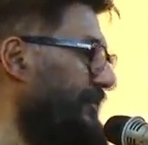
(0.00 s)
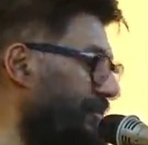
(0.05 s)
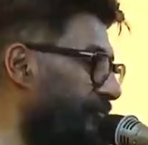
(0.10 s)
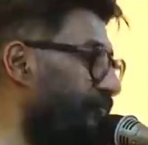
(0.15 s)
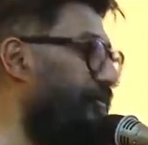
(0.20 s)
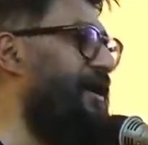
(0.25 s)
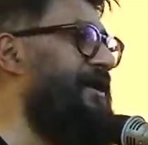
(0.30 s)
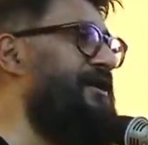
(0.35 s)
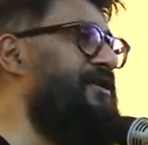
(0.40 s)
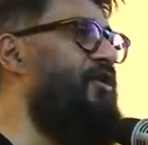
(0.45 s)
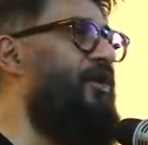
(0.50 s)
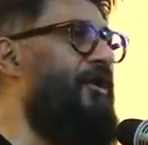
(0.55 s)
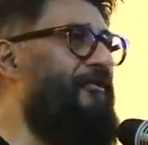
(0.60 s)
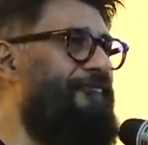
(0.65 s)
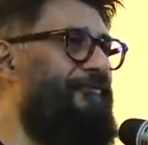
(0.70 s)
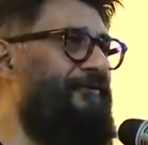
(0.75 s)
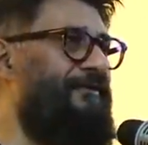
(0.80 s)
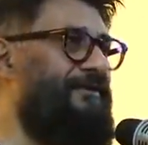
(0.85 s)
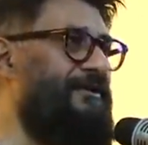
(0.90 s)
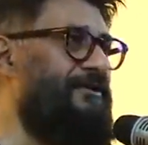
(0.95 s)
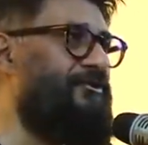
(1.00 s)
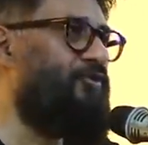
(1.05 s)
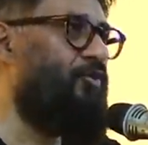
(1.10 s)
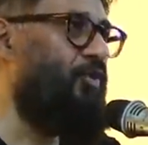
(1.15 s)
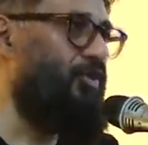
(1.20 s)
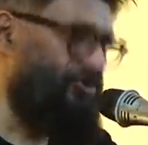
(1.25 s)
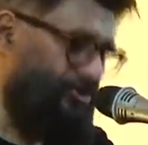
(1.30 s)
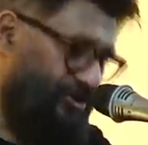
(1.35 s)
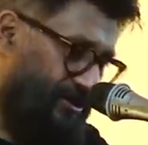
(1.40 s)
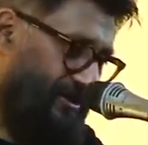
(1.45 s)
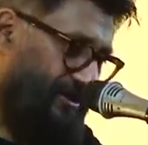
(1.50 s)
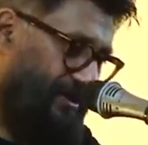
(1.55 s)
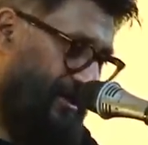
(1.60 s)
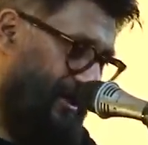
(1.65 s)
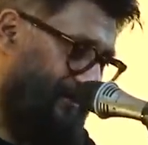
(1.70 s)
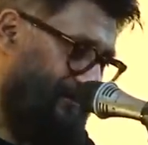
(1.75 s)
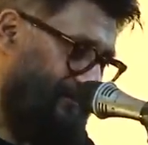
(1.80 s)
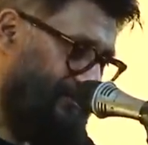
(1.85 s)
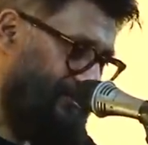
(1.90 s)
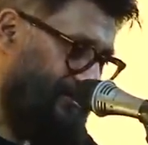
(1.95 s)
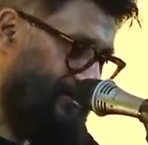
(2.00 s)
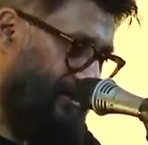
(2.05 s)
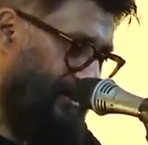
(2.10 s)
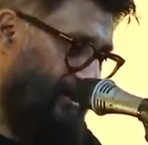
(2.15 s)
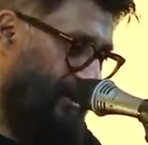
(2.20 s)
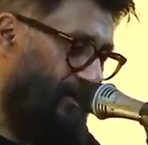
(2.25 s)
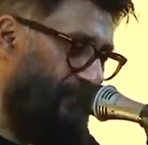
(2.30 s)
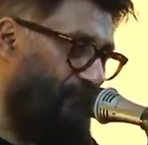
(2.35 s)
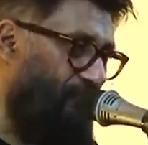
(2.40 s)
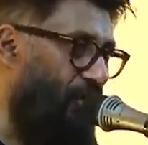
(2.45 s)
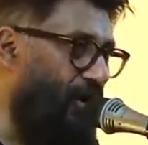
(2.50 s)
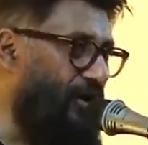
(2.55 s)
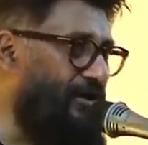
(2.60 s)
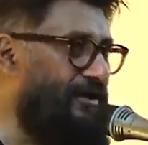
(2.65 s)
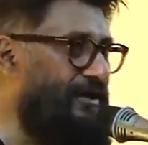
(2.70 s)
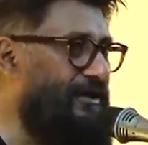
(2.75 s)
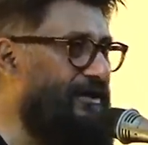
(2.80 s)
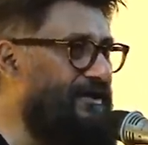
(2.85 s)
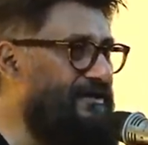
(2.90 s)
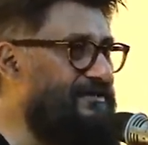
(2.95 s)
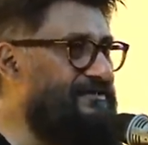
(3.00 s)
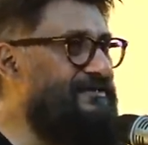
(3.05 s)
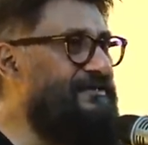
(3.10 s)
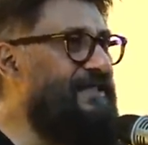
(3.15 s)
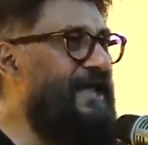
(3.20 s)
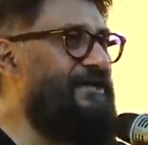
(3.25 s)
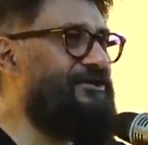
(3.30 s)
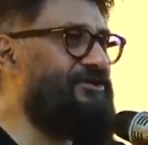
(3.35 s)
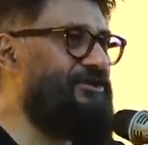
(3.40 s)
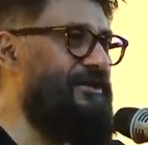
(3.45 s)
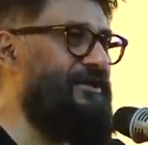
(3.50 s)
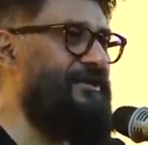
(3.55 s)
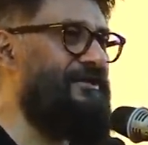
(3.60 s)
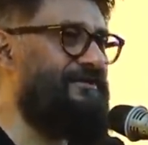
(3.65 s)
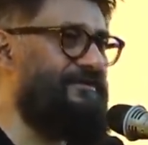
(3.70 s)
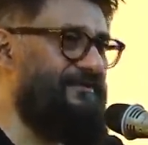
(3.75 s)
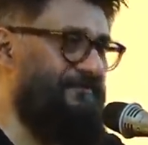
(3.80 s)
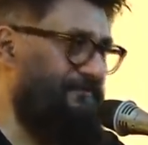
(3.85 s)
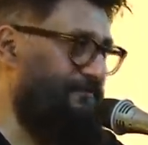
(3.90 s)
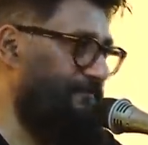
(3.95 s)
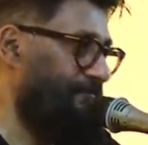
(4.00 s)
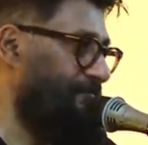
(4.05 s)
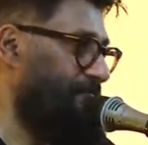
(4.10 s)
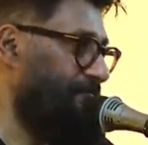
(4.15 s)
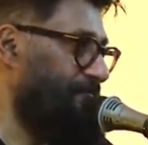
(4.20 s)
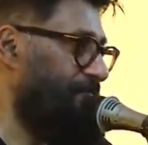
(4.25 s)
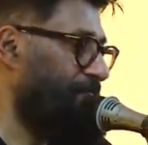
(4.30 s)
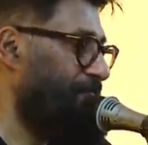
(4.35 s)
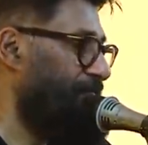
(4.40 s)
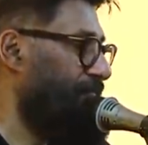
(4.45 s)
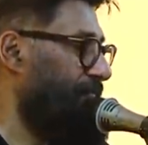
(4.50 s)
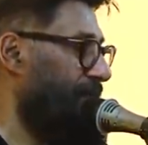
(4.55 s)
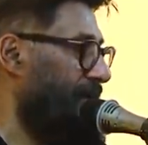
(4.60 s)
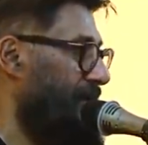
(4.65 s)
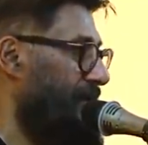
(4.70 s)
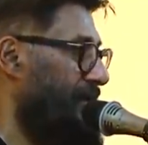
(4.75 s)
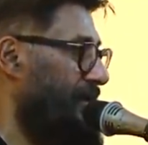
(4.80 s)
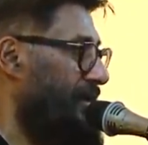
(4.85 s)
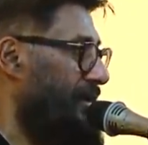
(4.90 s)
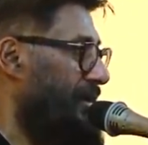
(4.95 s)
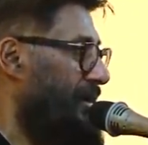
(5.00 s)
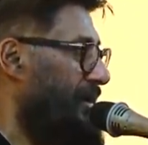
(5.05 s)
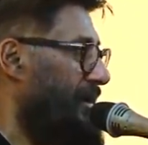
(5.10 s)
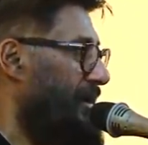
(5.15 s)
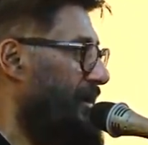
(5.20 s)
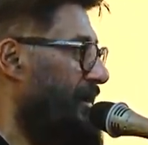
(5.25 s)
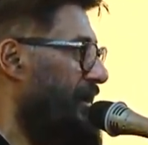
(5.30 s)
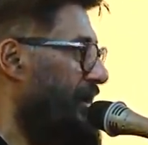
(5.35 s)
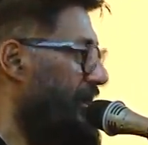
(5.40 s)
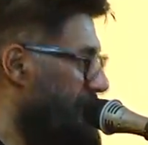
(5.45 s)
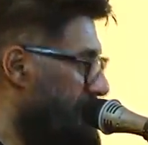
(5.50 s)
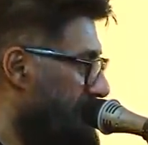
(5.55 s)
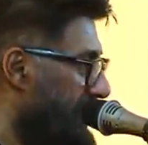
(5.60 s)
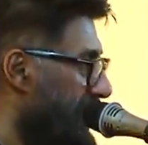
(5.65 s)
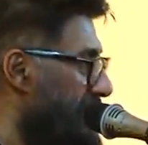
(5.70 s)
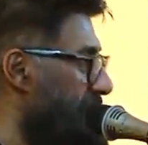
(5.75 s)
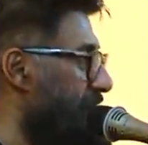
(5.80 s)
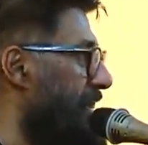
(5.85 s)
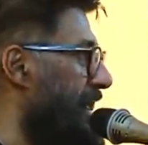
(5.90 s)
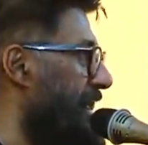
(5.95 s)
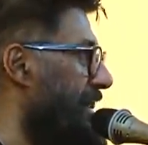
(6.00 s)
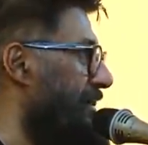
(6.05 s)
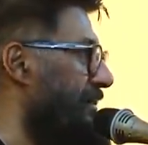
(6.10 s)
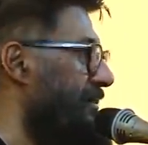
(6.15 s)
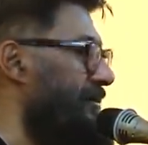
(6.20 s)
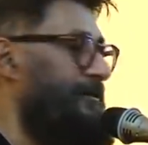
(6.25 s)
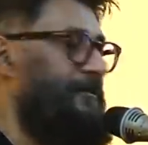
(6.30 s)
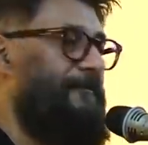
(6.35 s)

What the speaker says: very often this question comes, what is nationalism? In my mind,